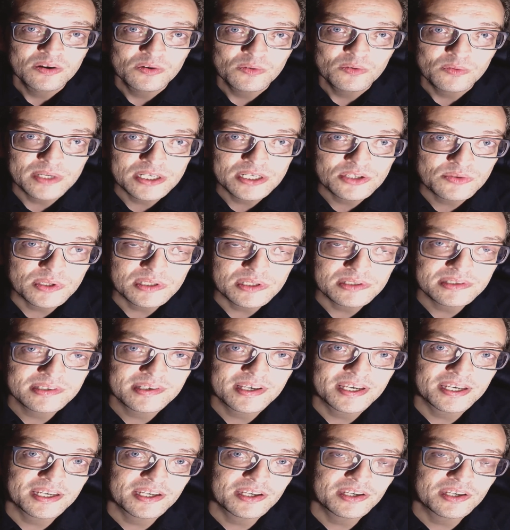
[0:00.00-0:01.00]
which will
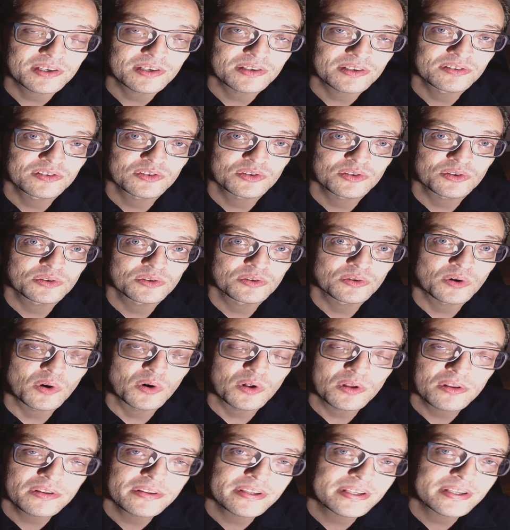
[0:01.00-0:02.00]
take you to
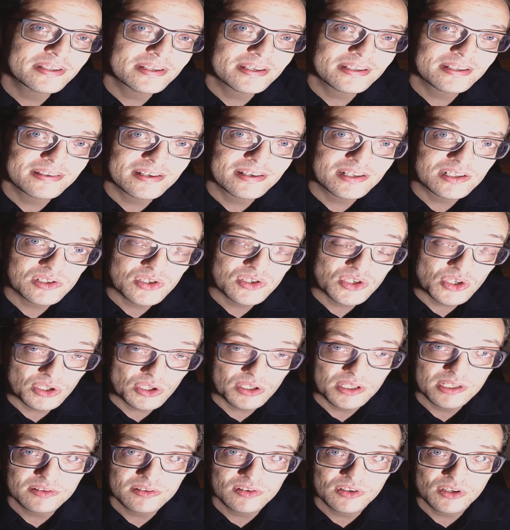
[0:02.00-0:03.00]
all the details you
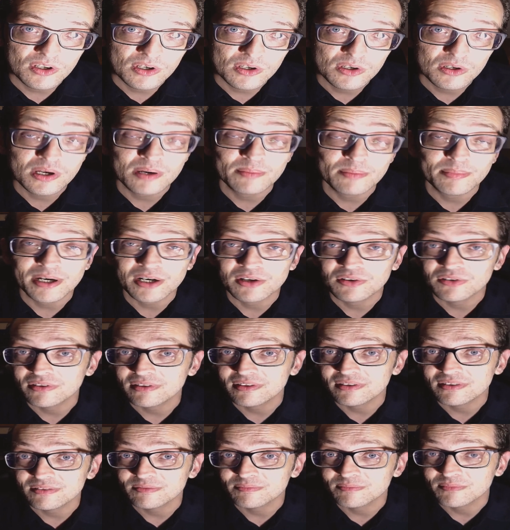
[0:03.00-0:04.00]
need to know about
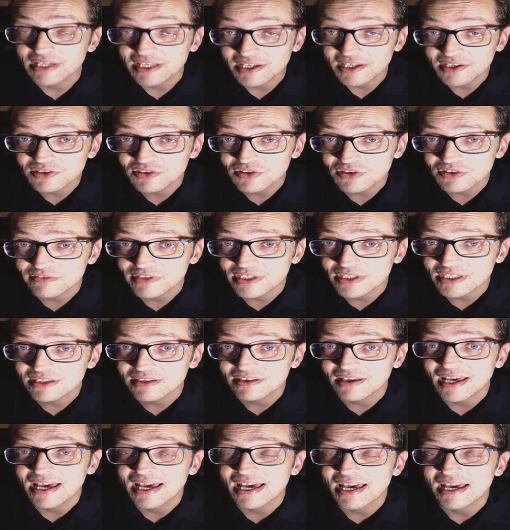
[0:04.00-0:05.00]
link to Vid
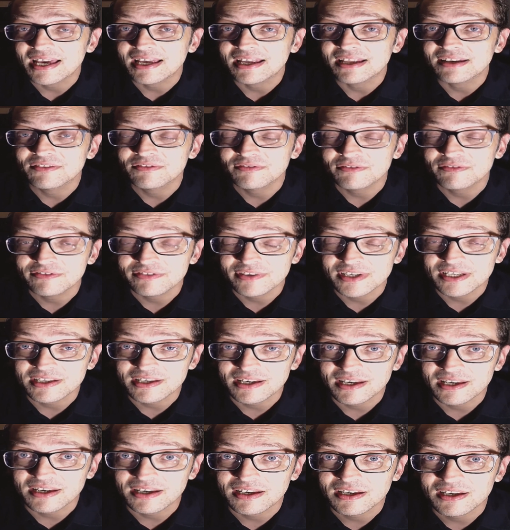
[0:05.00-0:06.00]
and Vid
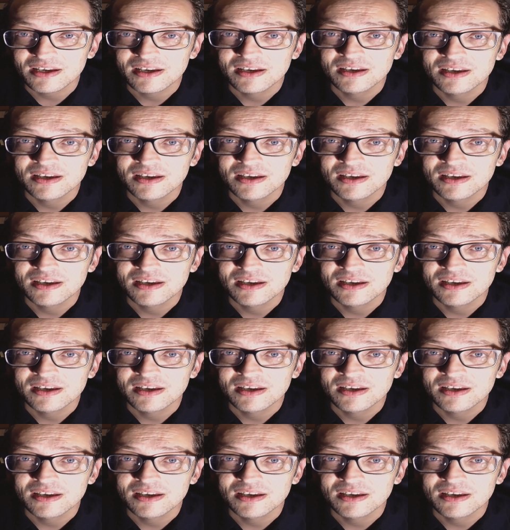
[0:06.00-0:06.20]
Inc.